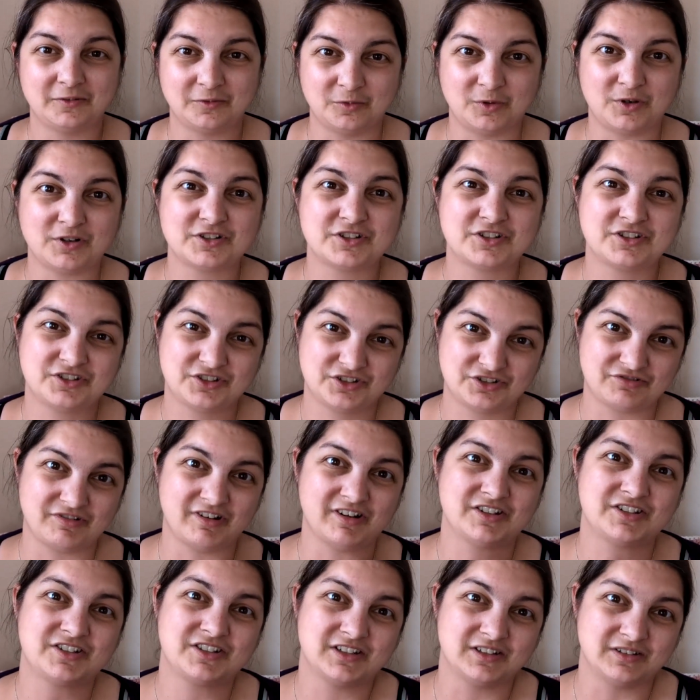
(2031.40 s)
washed,
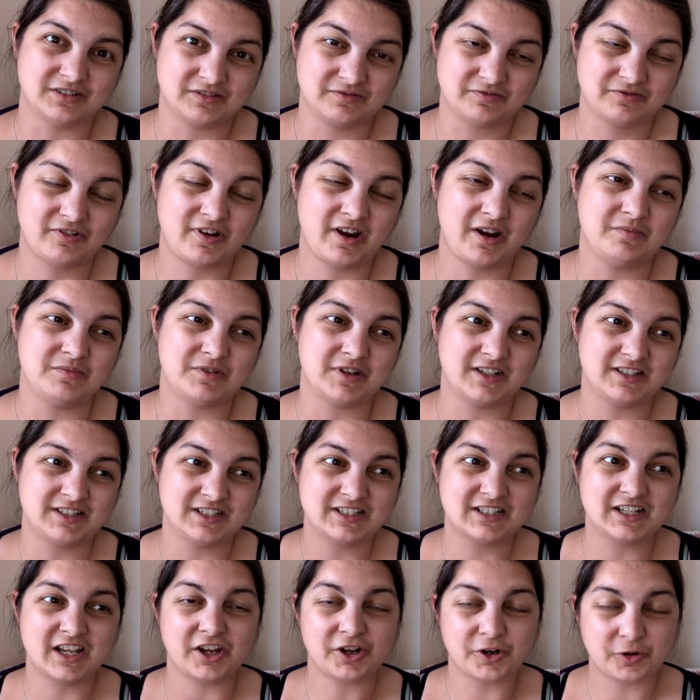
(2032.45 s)
stretched and framed. I
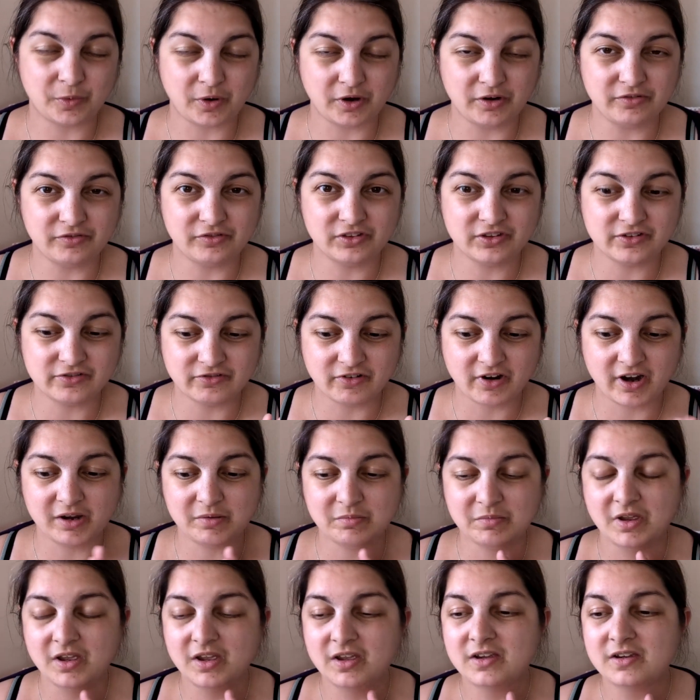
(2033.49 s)
did get a quote for the
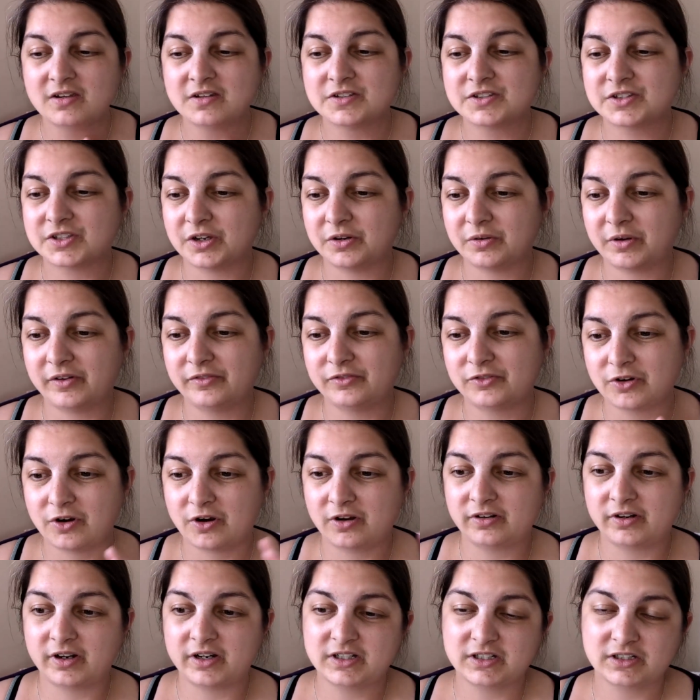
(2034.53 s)
frame, so I've
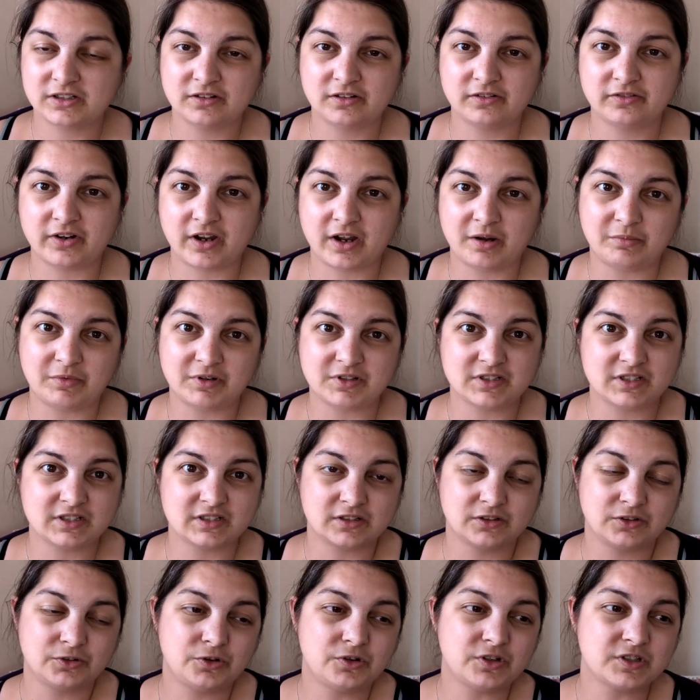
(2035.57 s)
got an idea of how much
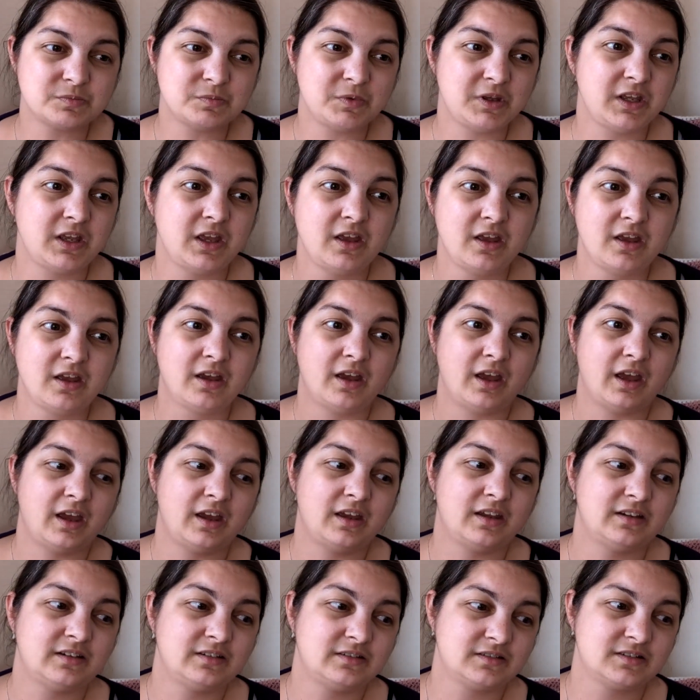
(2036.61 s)
it's going to cost me.
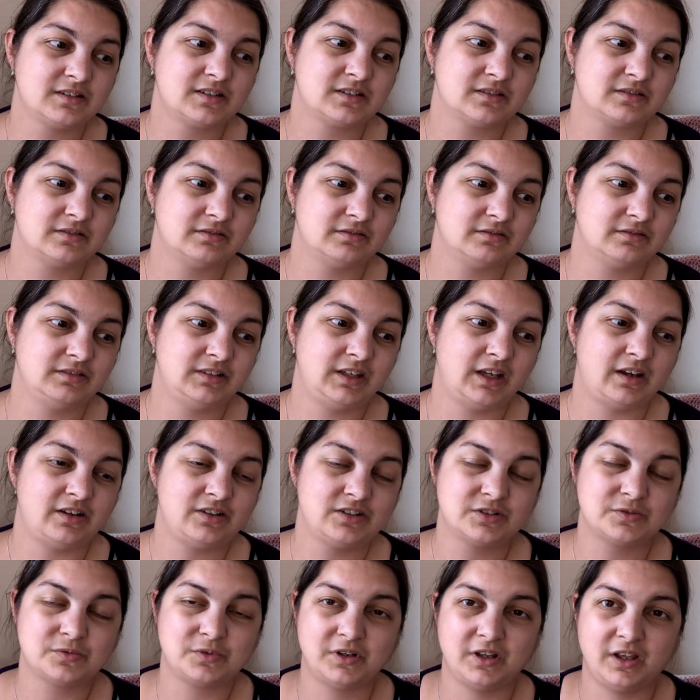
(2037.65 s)
And yeah, I
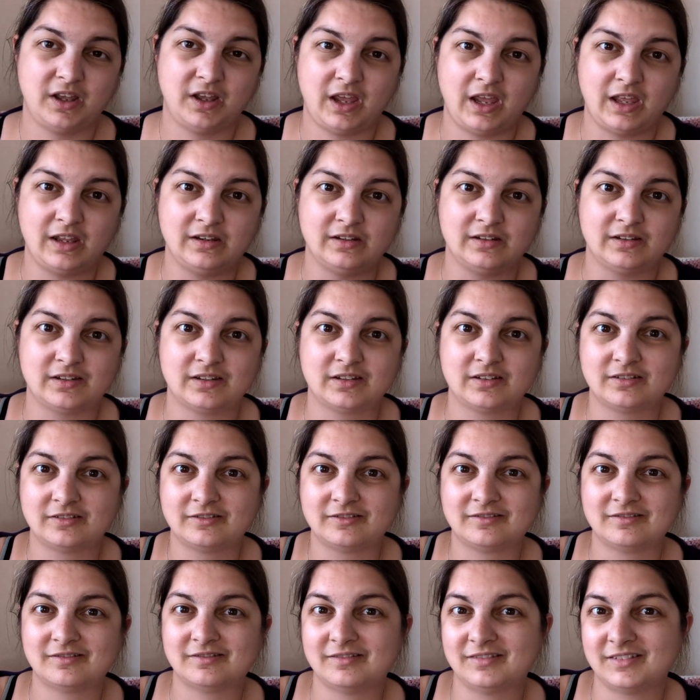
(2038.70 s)
just want to end
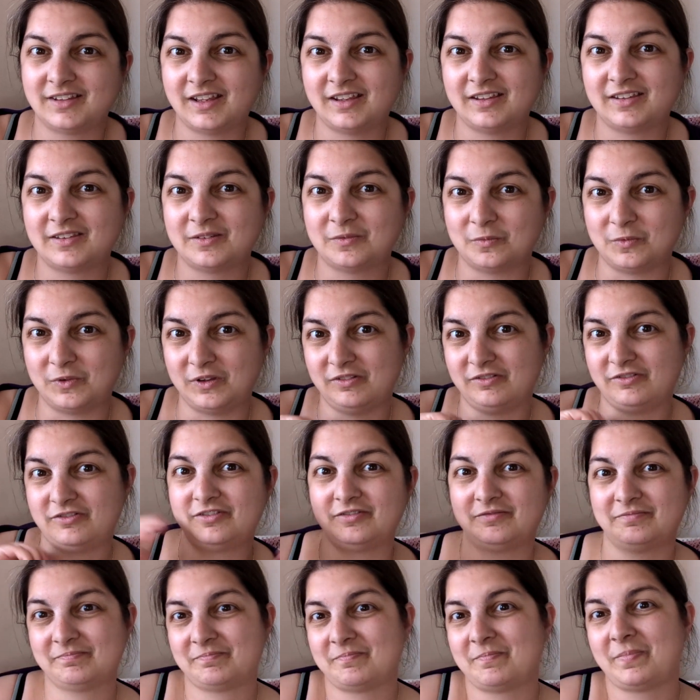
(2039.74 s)
this with
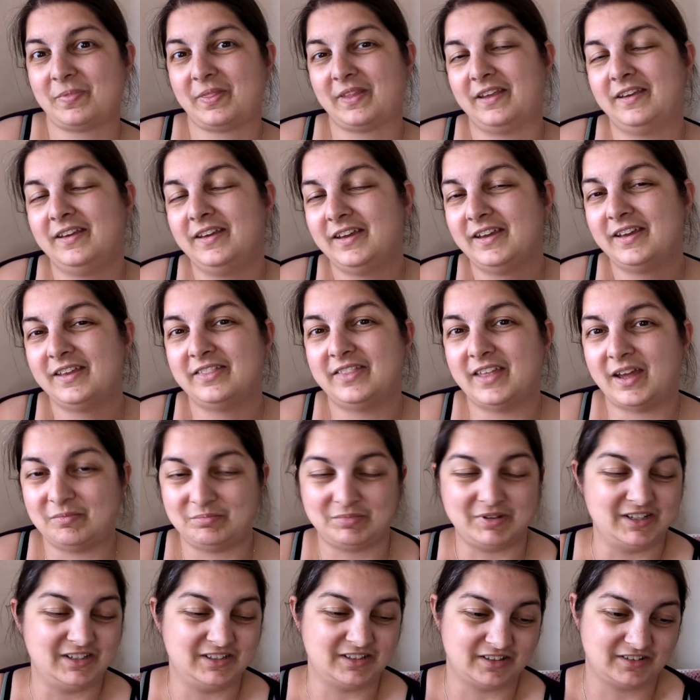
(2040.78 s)
that
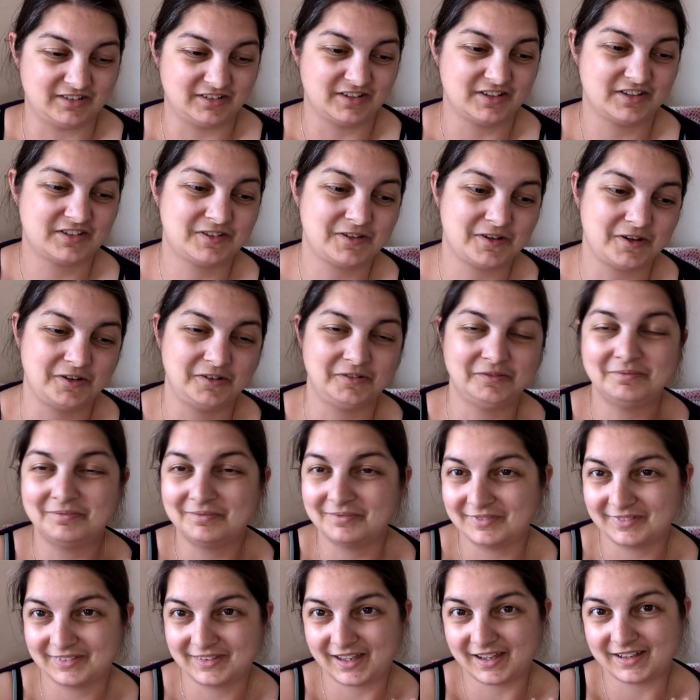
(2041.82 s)
being done. So
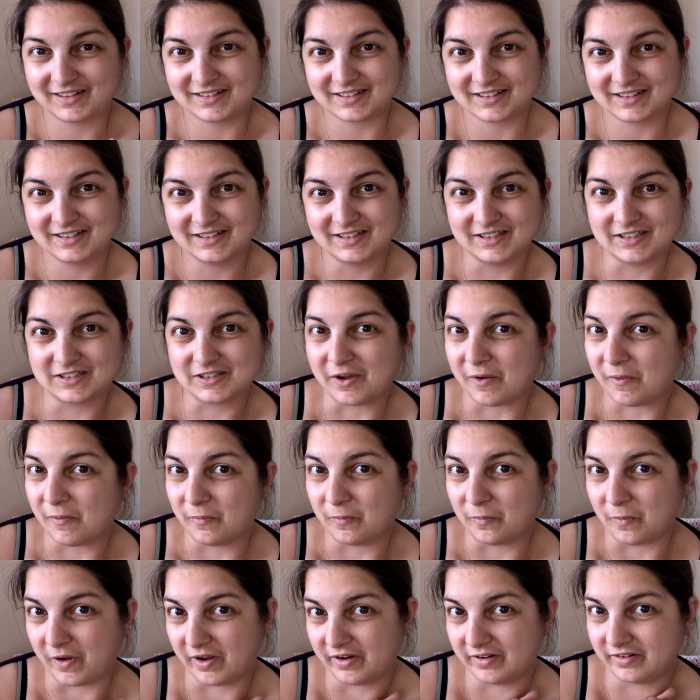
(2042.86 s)
that is
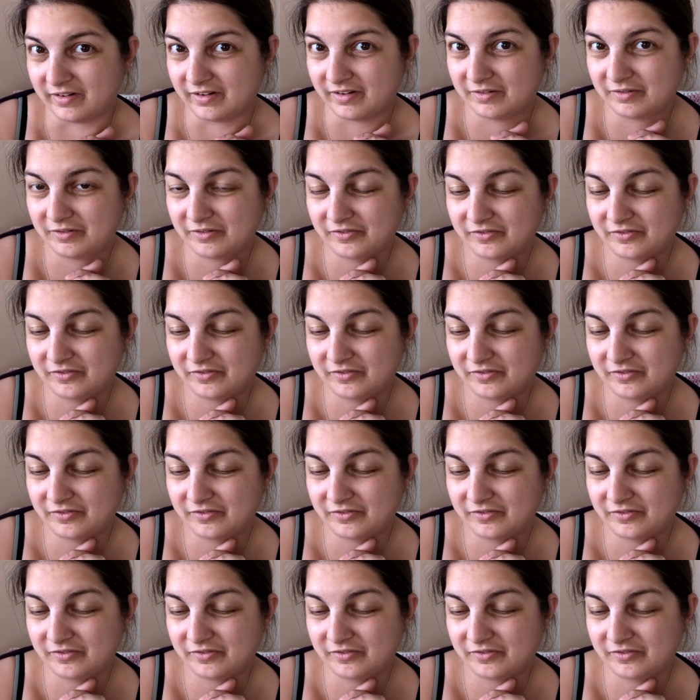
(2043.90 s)
one